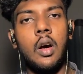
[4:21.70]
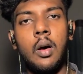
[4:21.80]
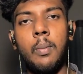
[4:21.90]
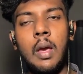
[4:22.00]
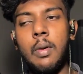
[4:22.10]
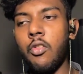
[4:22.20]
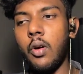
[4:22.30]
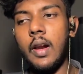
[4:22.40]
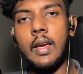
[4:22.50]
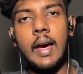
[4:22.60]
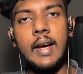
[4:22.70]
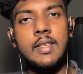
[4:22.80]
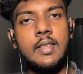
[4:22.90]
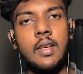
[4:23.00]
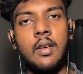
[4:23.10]
maybe for like
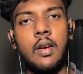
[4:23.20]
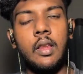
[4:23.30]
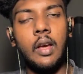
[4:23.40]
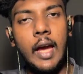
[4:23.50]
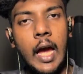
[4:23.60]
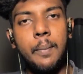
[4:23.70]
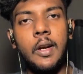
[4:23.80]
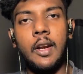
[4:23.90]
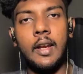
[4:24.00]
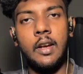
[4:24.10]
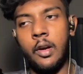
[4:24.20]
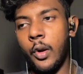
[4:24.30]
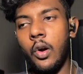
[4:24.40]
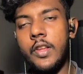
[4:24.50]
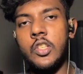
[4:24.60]
accessing the habit tracking and
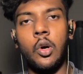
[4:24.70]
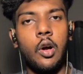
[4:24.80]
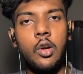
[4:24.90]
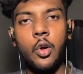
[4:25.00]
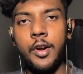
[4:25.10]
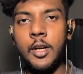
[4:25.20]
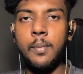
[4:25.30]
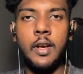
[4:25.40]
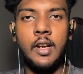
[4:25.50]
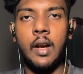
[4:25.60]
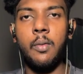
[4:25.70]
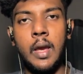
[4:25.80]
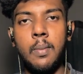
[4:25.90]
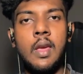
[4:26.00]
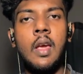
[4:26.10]
all. It's all going to be done by
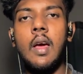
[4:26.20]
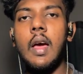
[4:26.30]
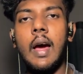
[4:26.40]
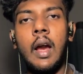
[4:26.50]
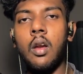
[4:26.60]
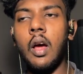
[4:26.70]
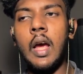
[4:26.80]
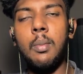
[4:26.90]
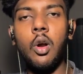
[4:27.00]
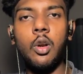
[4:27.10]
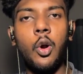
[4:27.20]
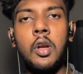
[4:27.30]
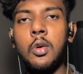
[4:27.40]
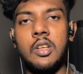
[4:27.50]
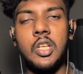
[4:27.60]
me, and I'm not
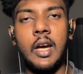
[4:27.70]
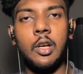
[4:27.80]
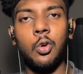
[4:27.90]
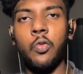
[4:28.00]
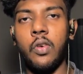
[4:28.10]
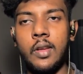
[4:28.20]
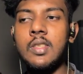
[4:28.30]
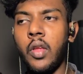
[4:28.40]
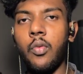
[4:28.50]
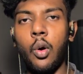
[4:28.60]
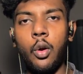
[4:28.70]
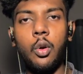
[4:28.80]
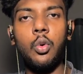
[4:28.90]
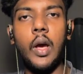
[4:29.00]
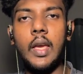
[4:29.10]
going to share to friends. They want
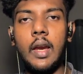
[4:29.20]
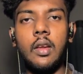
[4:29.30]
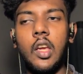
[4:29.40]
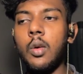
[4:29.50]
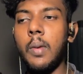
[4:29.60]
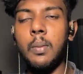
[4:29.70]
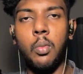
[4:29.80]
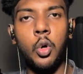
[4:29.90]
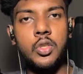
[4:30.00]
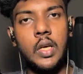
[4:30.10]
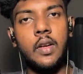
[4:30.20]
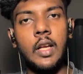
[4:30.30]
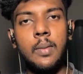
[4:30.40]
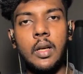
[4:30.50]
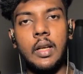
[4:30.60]
to, I can give, but most of the
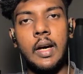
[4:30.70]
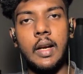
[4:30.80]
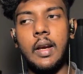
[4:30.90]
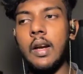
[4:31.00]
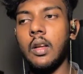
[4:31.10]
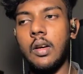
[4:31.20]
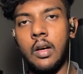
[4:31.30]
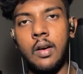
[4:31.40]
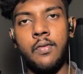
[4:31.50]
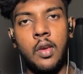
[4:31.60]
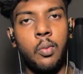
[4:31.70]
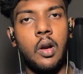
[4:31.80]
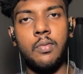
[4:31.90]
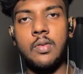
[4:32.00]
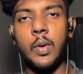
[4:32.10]
time the target viewer
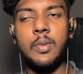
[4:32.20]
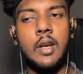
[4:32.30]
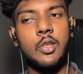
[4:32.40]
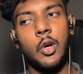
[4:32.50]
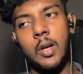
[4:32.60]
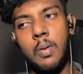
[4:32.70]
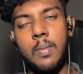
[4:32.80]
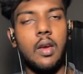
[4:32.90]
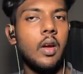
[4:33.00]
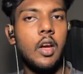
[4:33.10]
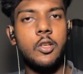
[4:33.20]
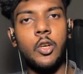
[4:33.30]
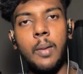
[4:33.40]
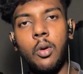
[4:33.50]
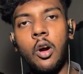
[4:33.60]
of this website is going to be me. So
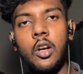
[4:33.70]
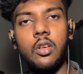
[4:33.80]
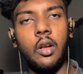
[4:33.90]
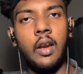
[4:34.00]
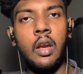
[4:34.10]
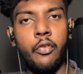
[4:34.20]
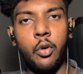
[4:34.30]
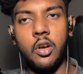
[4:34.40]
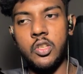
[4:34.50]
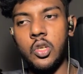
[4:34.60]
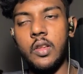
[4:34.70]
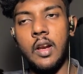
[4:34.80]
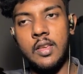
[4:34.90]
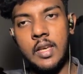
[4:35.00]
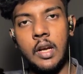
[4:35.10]
I'm not really focused on the
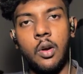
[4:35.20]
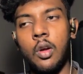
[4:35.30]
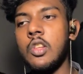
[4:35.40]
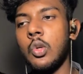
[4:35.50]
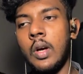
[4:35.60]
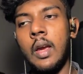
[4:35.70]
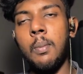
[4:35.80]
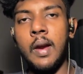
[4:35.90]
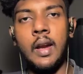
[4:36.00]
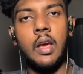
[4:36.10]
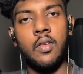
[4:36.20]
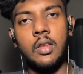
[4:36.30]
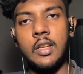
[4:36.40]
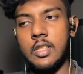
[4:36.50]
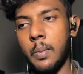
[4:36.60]
design and all, so I made
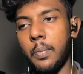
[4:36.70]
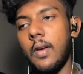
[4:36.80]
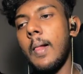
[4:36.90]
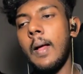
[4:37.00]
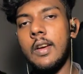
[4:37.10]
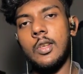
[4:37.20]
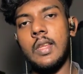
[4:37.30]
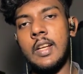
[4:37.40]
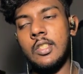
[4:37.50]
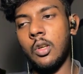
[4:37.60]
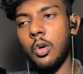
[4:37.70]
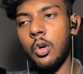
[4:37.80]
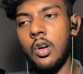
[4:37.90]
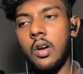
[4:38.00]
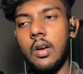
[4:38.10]
everything simple. So that's the
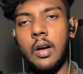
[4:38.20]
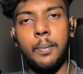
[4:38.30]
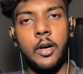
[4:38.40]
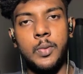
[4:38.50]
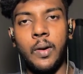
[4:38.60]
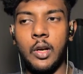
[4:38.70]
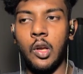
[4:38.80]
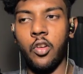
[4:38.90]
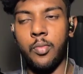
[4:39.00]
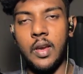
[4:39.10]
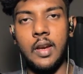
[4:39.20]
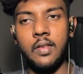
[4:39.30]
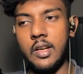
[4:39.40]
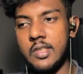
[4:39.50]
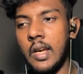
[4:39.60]
whole perspective of making
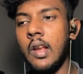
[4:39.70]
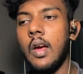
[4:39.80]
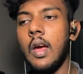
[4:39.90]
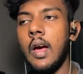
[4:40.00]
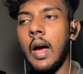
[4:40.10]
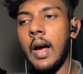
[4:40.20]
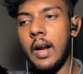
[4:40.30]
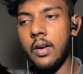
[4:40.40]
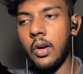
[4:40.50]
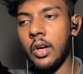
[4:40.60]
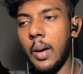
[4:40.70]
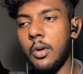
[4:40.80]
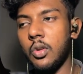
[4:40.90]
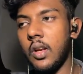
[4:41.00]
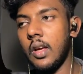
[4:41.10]
the design. And coming
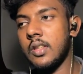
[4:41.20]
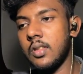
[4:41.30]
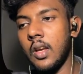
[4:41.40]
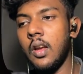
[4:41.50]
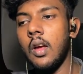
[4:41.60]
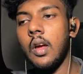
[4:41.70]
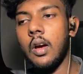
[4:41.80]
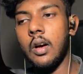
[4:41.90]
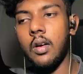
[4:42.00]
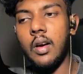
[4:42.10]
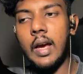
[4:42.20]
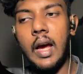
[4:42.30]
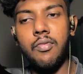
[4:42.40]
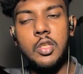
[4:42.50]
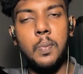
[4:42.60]
to the next thing, I
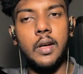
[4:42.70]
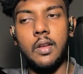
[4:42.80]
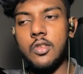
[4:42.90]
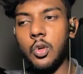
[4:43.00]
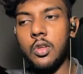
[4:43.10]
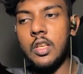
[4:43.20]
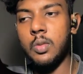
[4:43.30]
have this button. So this